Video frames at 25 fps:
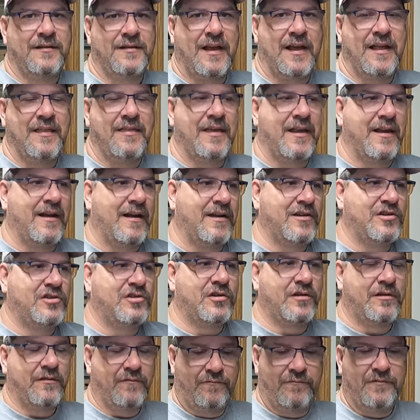And then I
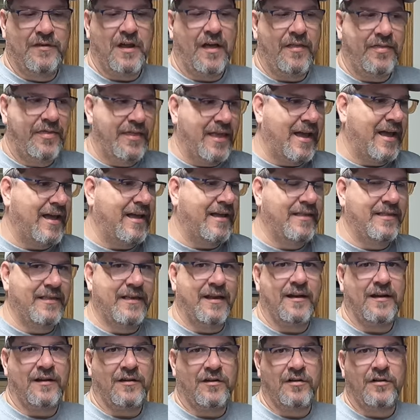should have done that, and
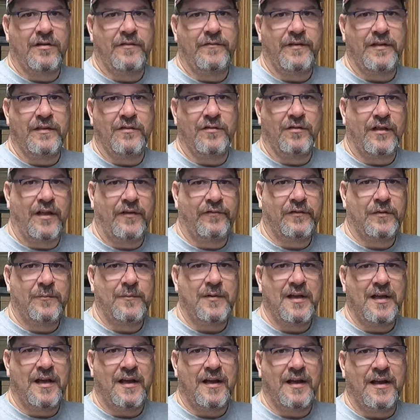then I could have either left it
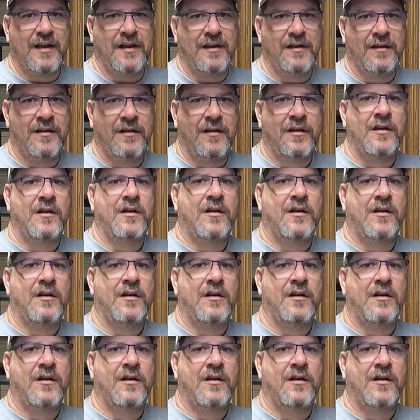behind